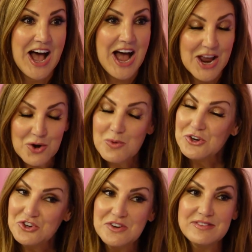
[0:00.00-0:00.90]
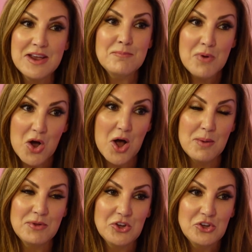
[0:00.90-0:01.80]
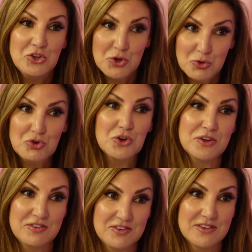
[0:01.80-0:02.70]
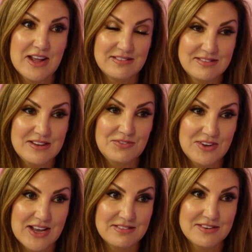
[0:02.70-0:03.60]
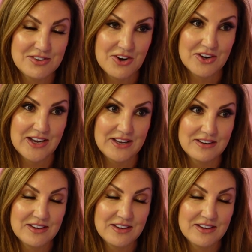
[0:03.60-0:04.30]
I don't want you to say, Mom, you took us to that CVS and Target.